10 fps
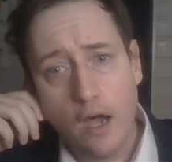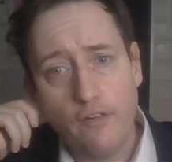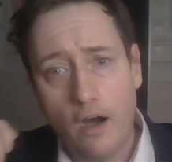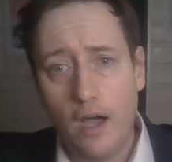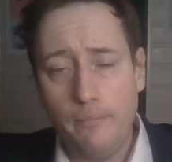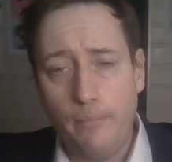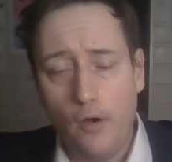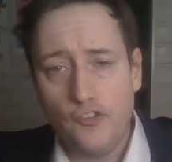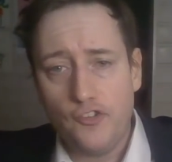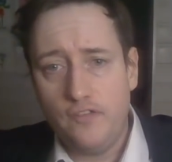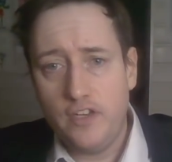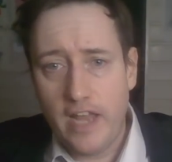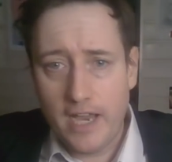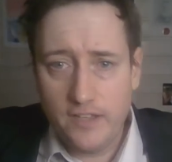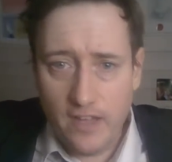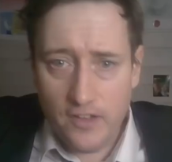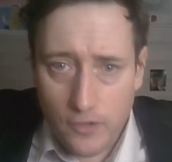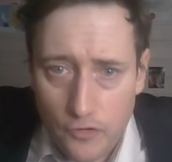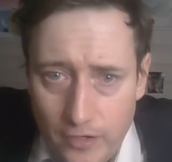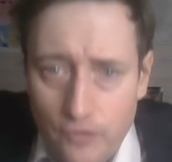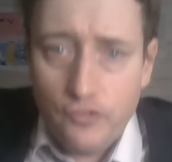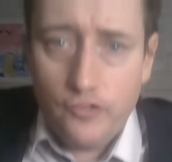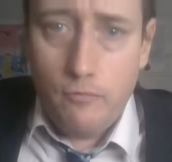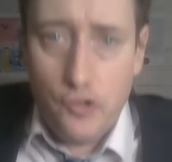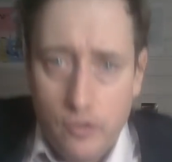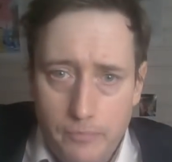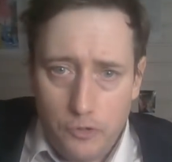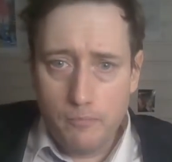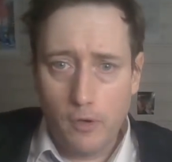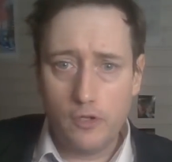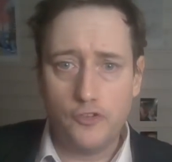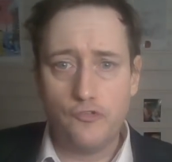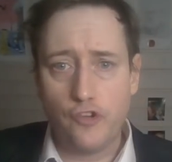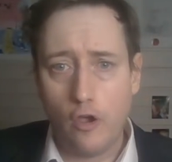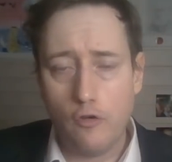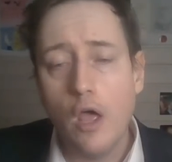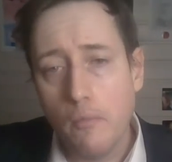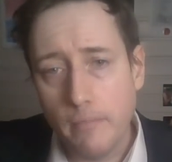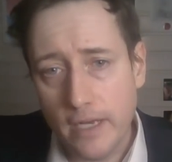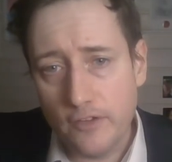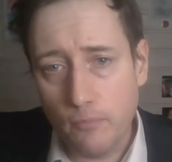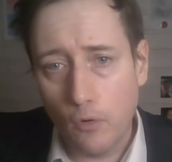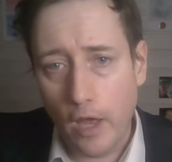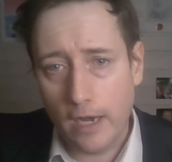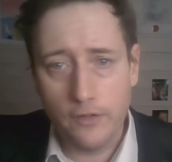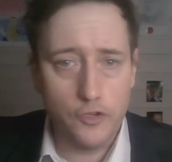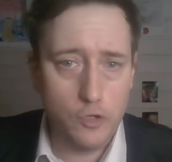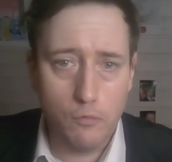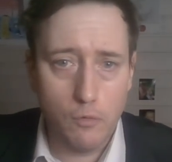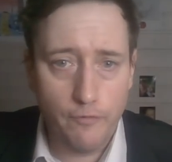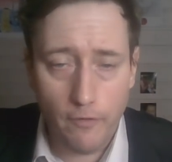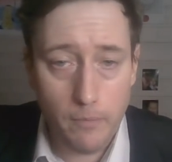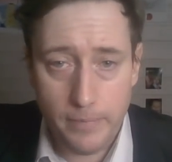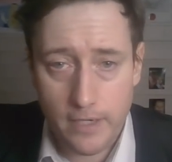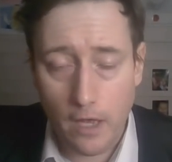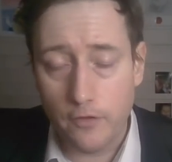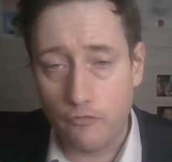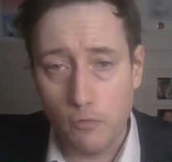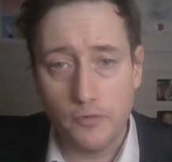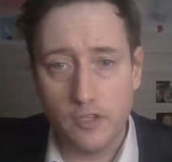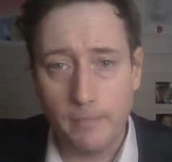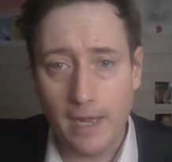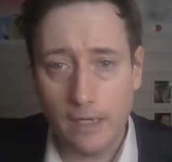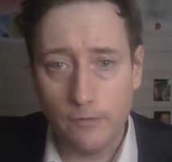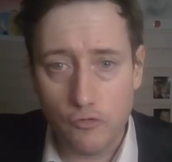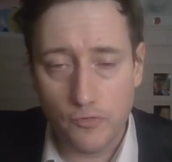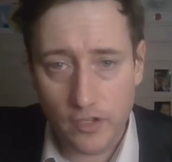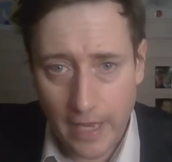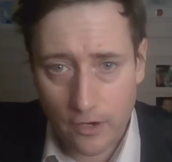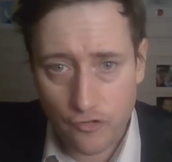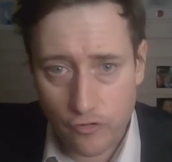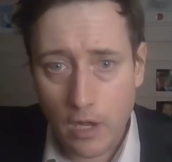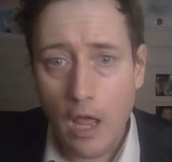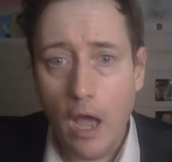of high positive and negative ethnocentrism, which computer models have shown mean it's more likely that you will beat other groups in the battle of group selection,